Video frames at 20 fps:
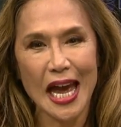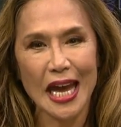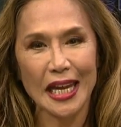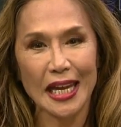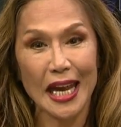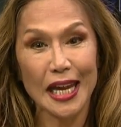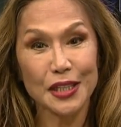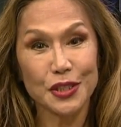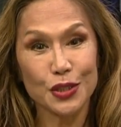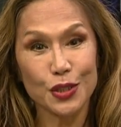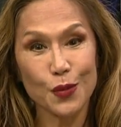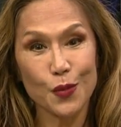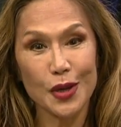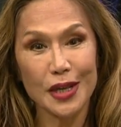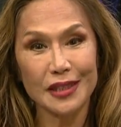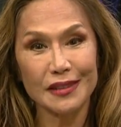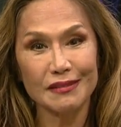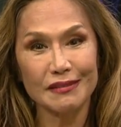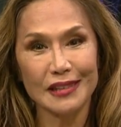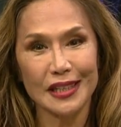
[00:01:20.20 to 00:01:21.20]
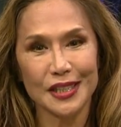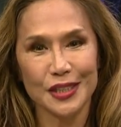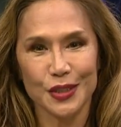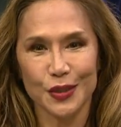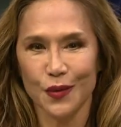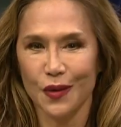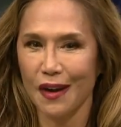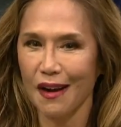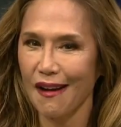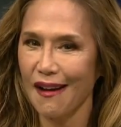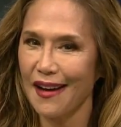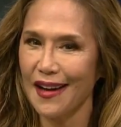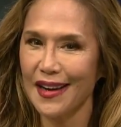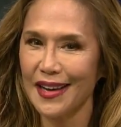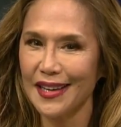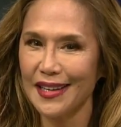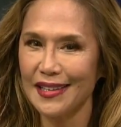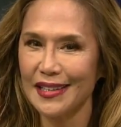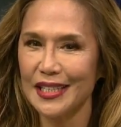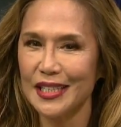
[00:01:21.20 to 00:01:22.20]
catch the wind and soar
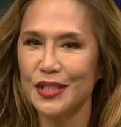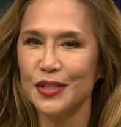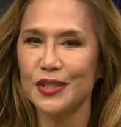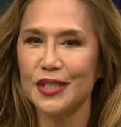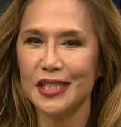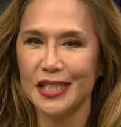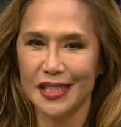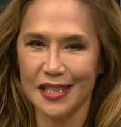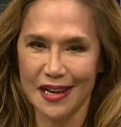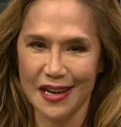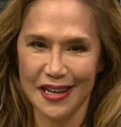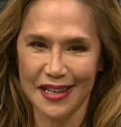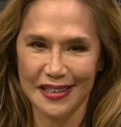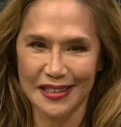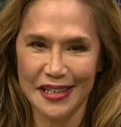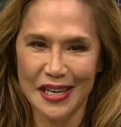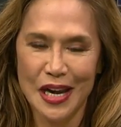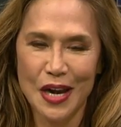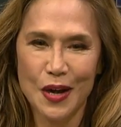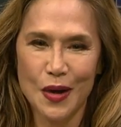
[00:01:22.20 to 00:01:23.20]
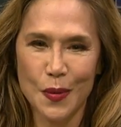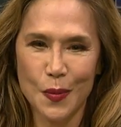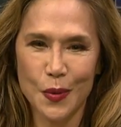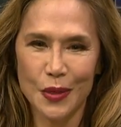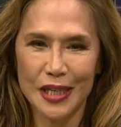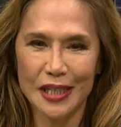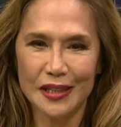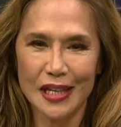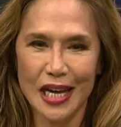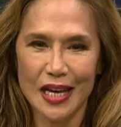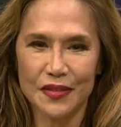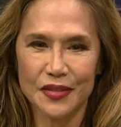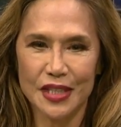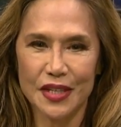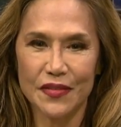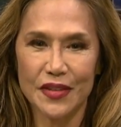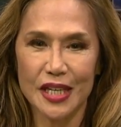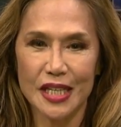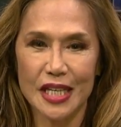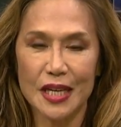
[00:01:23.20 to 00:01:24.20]
high into the sky. Reporting live,
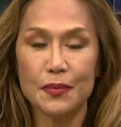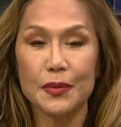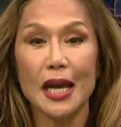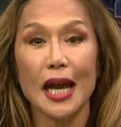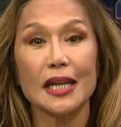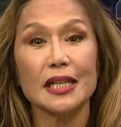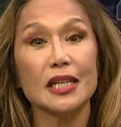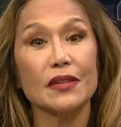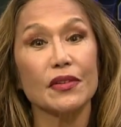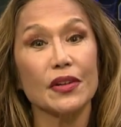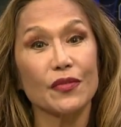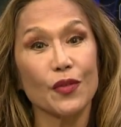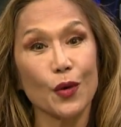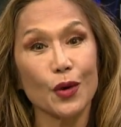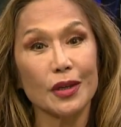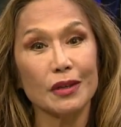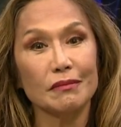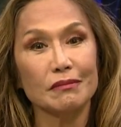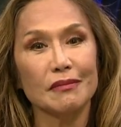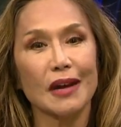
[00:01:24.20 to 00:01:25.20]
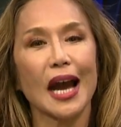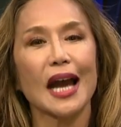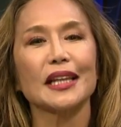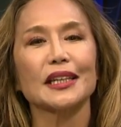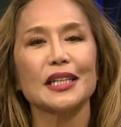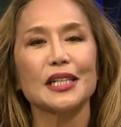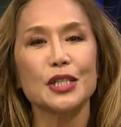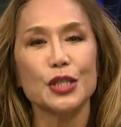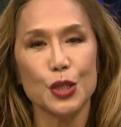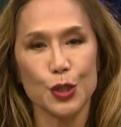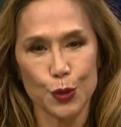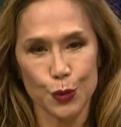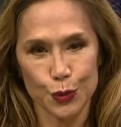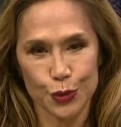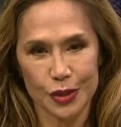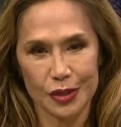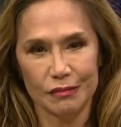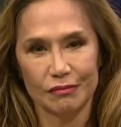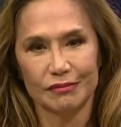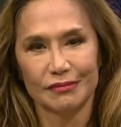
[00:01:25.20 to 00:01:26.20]
Cynthia Yip, KITV4, Island News.